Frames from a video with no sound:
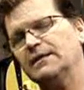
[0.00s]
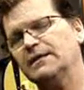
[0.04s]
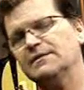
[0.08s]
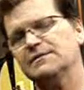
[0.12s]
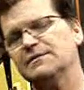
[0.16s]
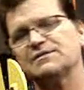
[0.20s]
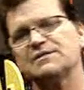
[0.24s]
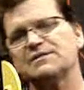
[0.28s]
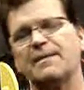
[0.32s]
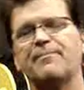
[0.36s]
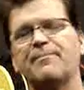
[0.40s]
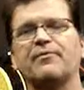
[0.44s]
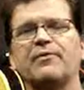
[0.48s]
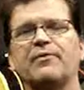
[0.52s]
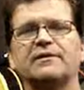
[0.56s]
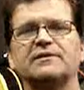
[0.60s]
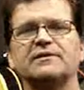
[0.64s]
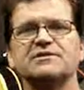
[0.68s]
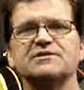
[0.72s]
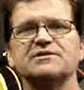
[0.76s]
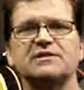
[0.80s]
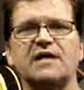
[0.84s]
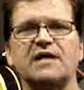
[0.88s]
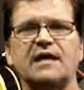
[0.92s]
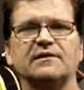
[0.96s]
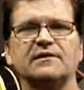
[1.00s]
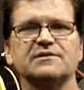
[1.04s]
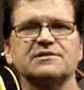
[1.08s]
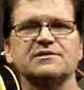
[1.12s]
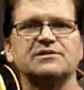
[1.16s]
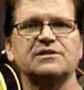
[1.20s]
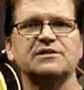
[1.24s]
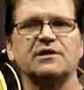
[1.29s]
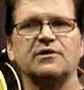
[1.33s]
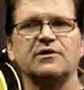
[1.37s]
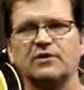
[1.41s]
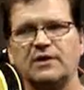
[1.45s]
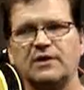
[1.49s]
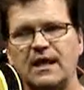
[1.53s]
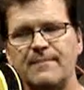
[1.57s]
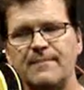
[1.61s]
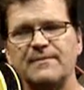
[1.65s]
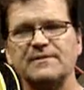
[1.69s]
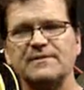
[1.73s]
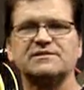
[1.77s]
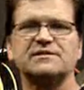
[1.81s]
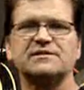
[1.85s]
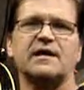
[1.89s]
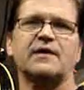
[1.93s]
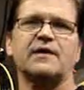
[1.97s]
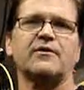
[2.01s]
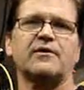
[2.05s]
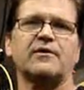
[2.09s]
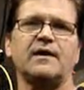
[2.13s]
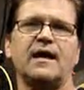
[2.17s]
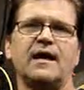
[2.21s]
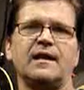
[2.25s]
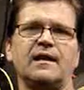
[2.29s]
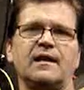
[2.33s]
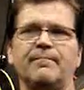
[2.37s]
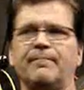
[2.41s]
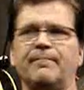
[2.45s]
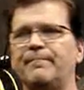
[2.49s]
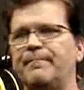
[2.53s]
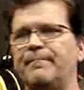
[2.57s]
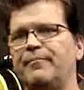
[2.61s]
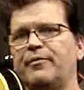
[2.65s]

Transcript: Separate the stainless steel, keep it segregated,